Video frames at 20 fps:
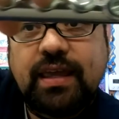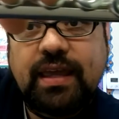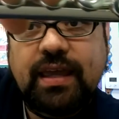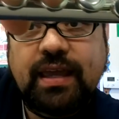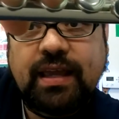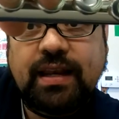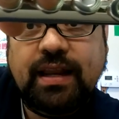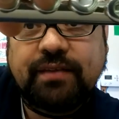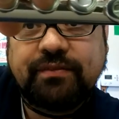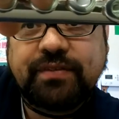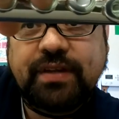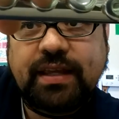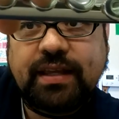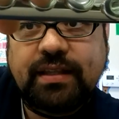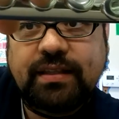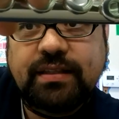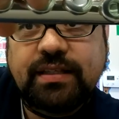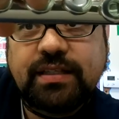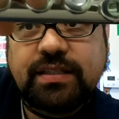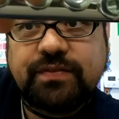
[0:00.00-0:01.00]
and I've
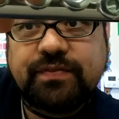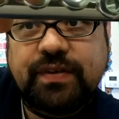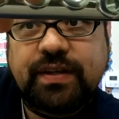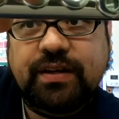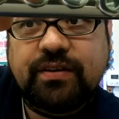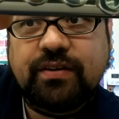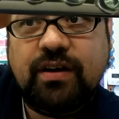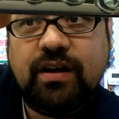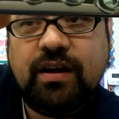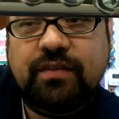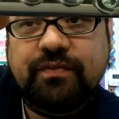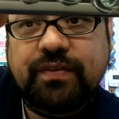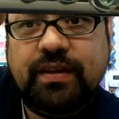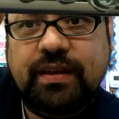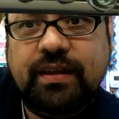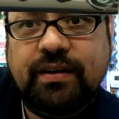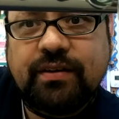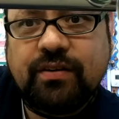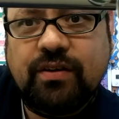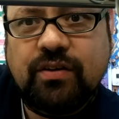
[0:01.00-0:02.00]
taken this finger off
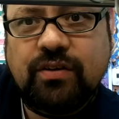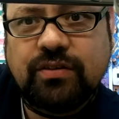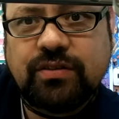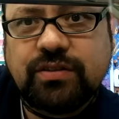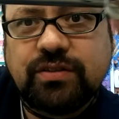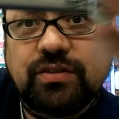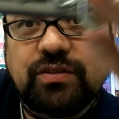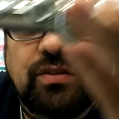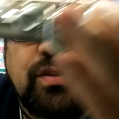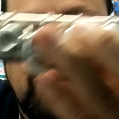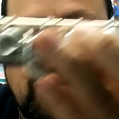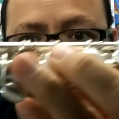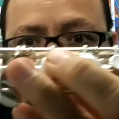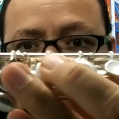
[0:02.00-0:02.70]
here also.